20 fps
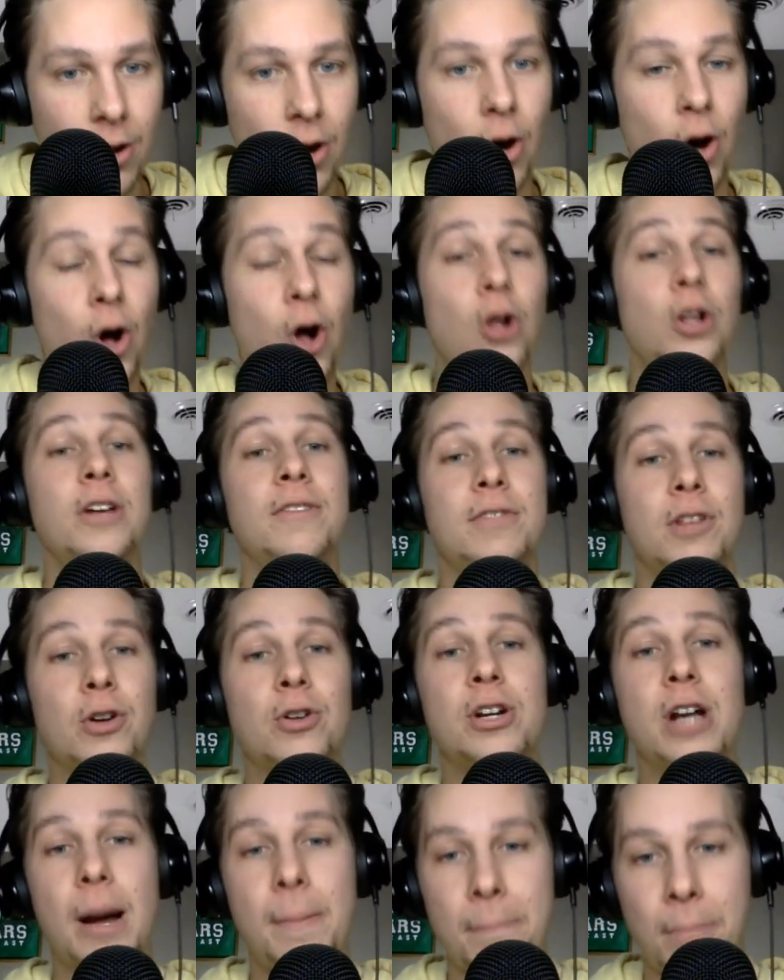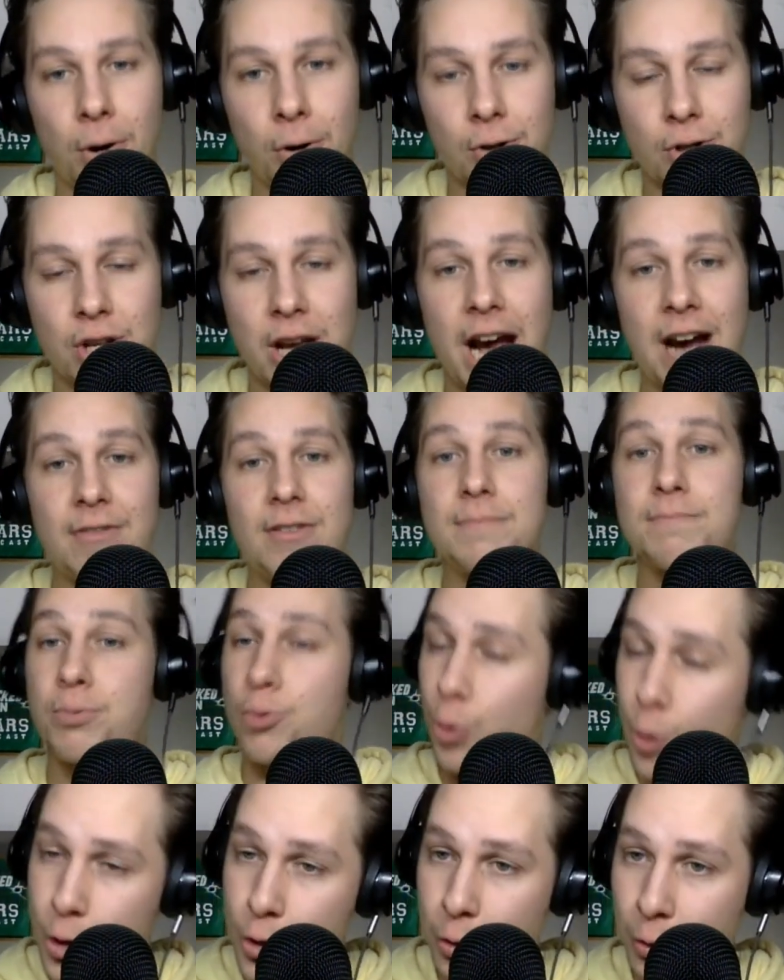all of their numbers have
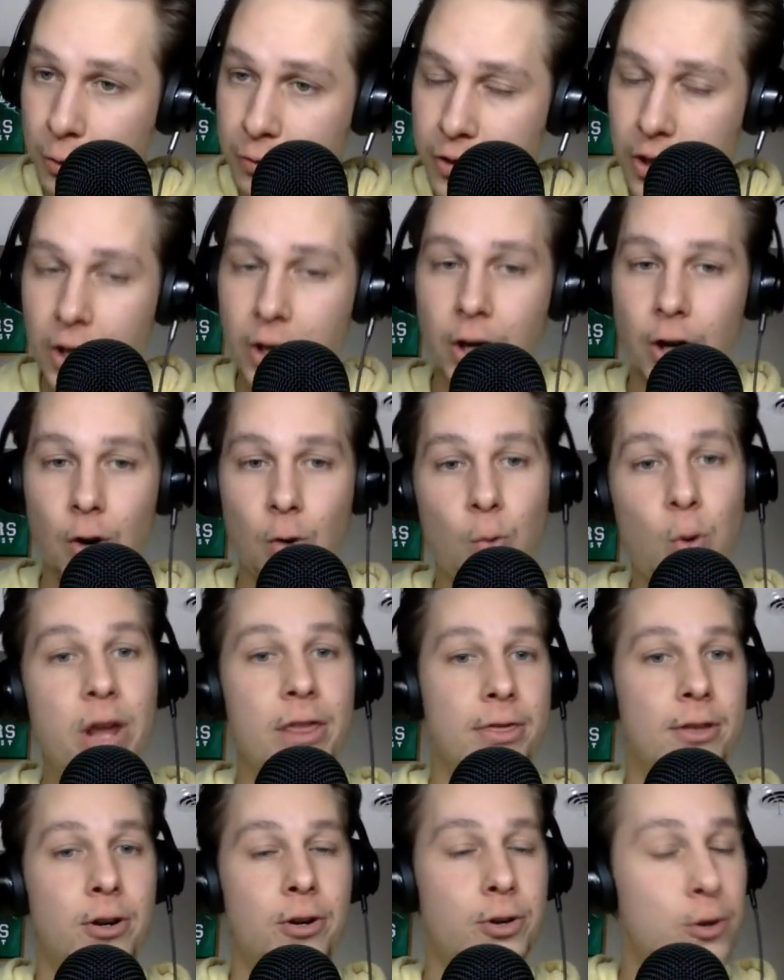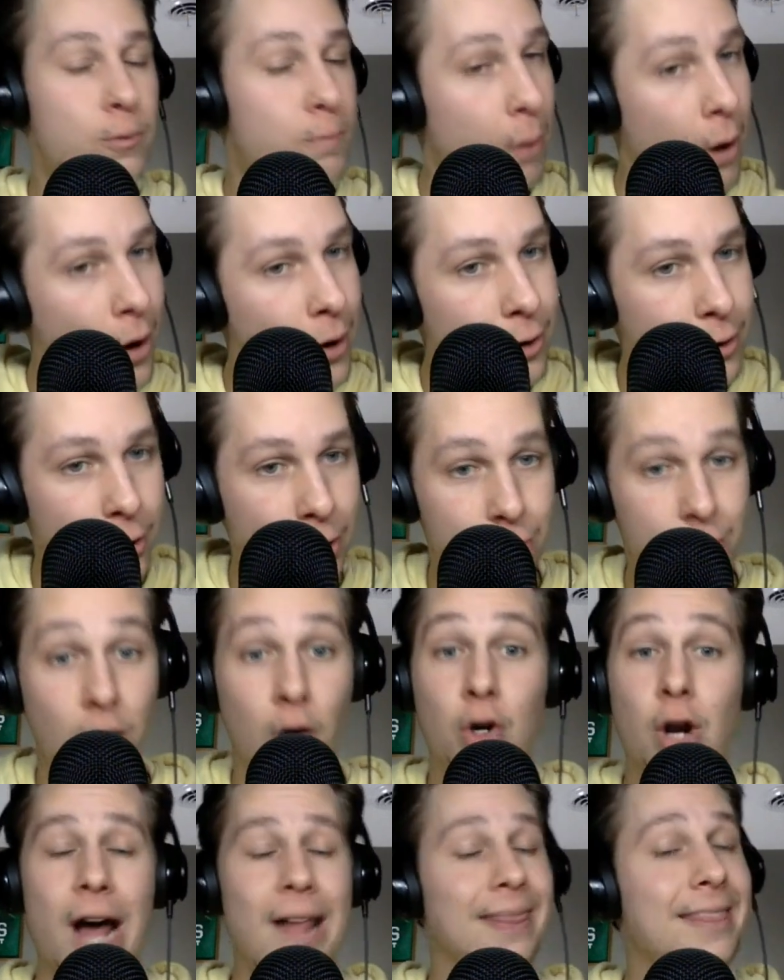improved with their new partners.
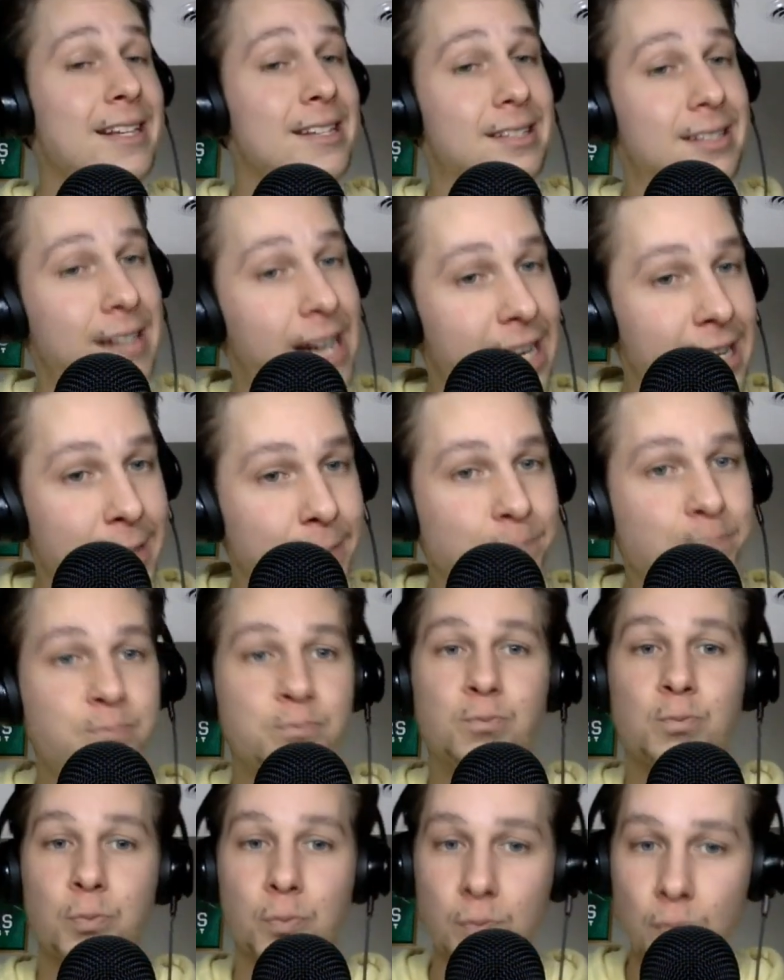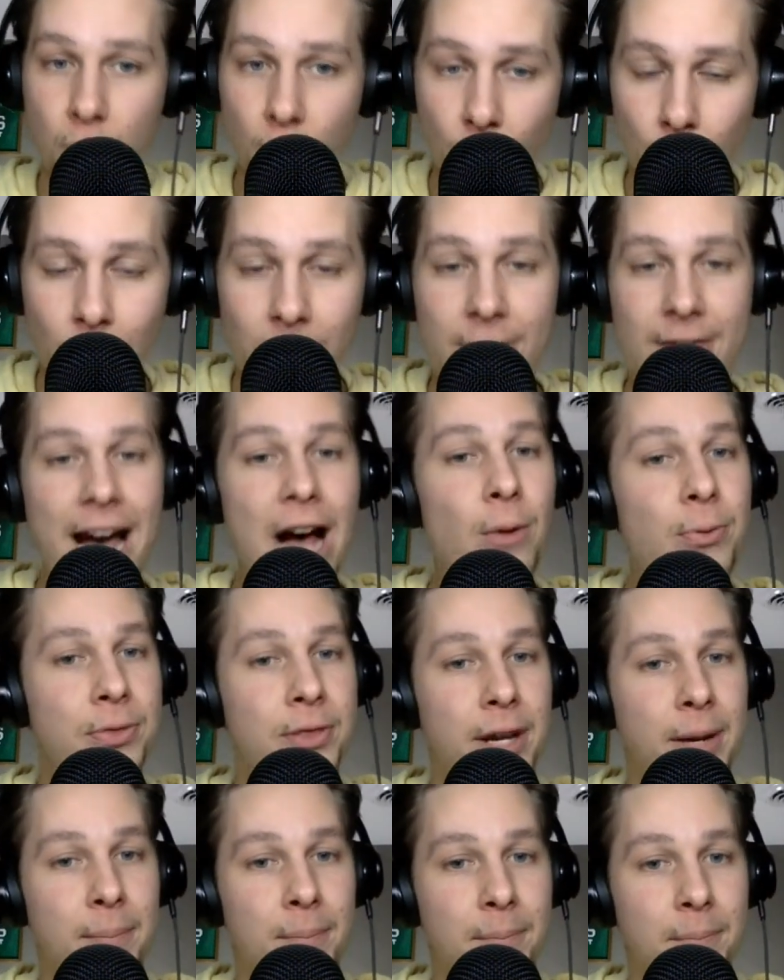They're not the same without
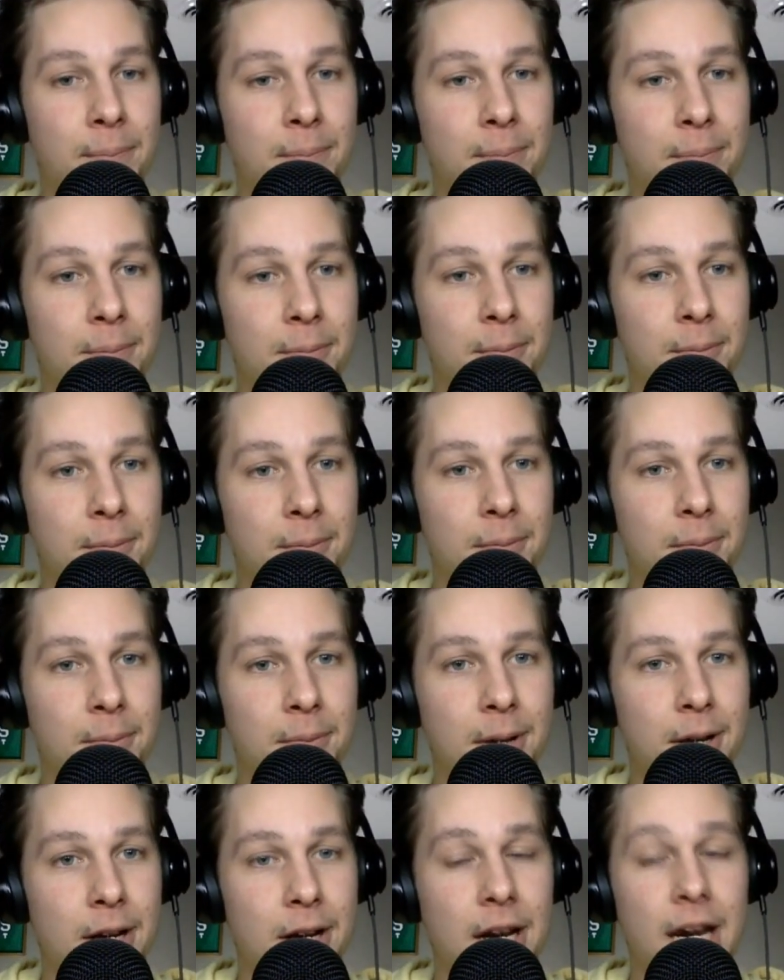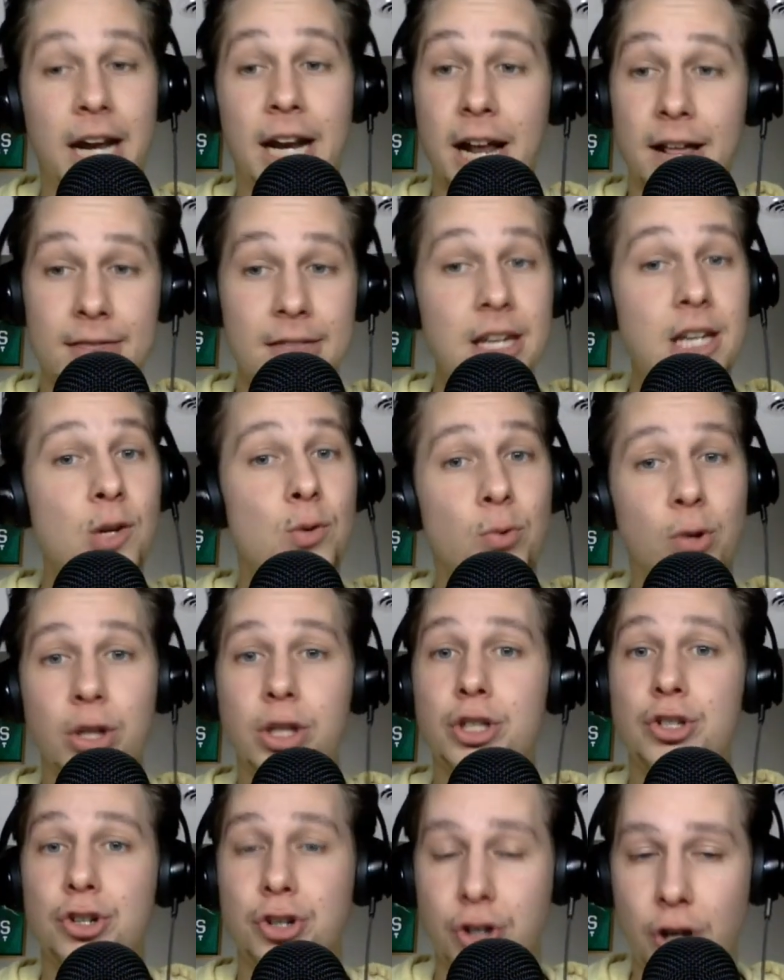them. And I think it
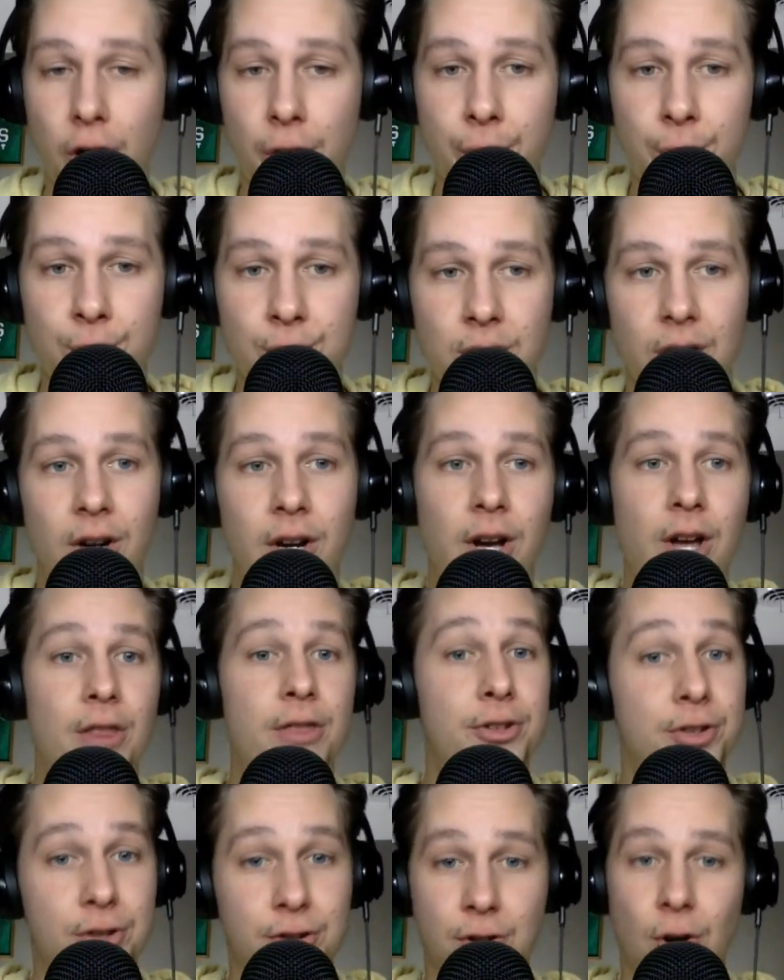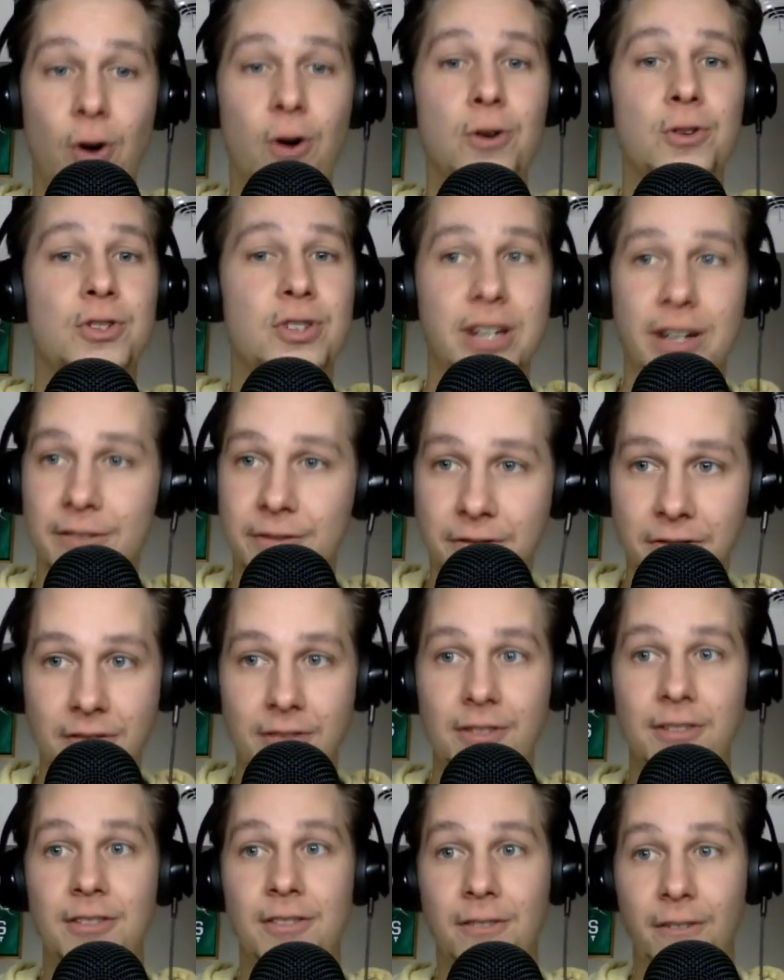really shows the Stars have
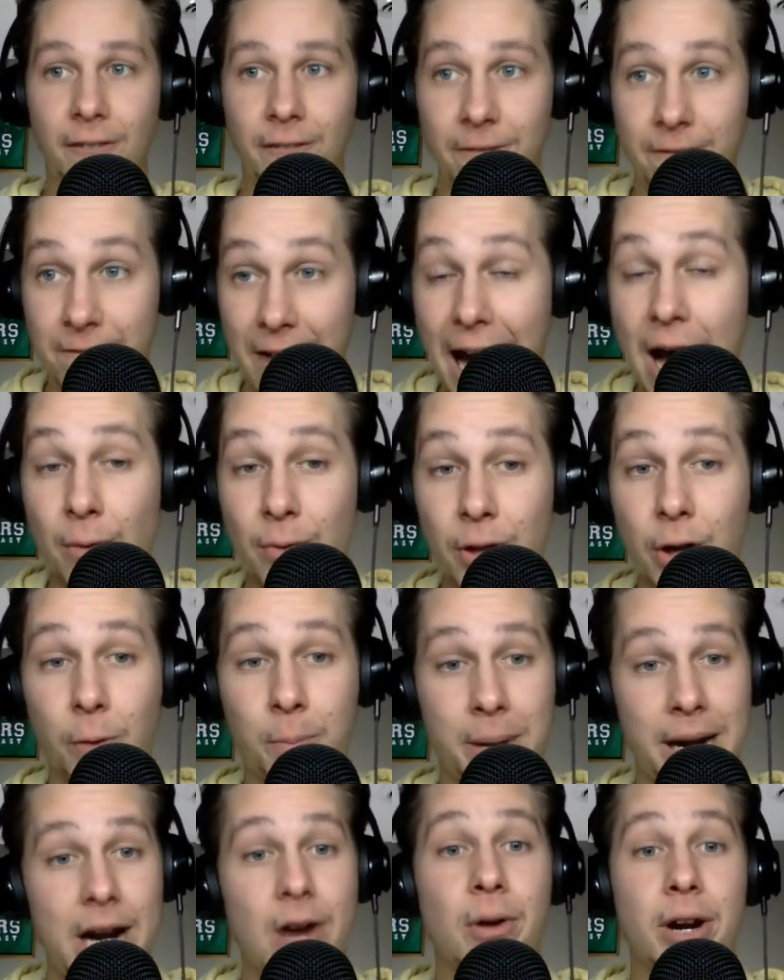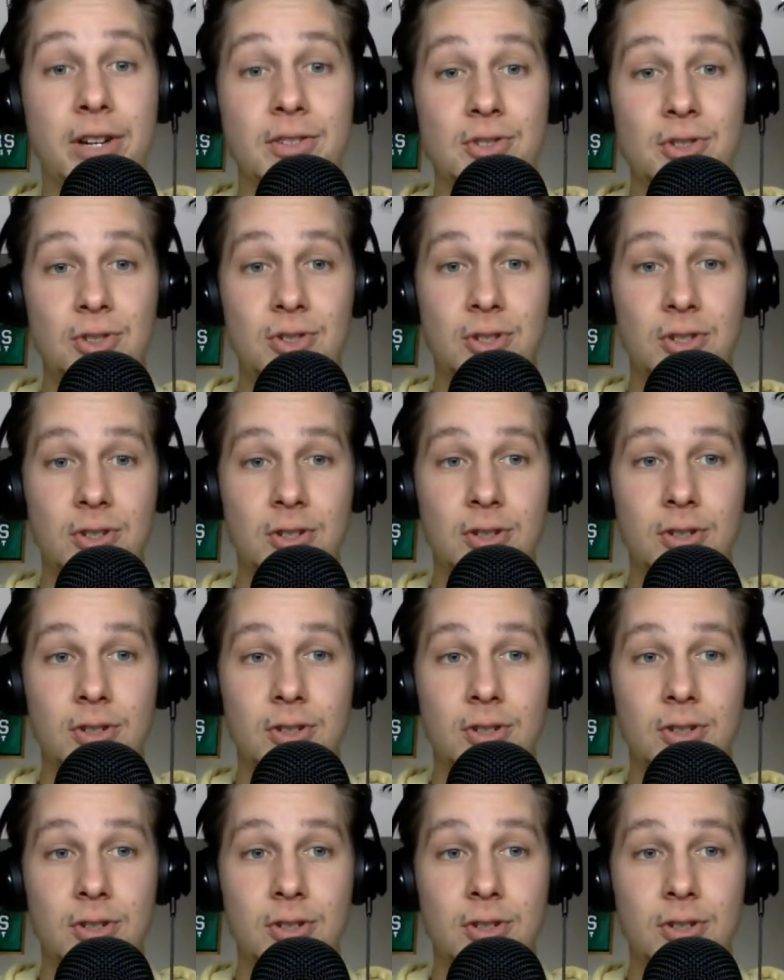found their pairings.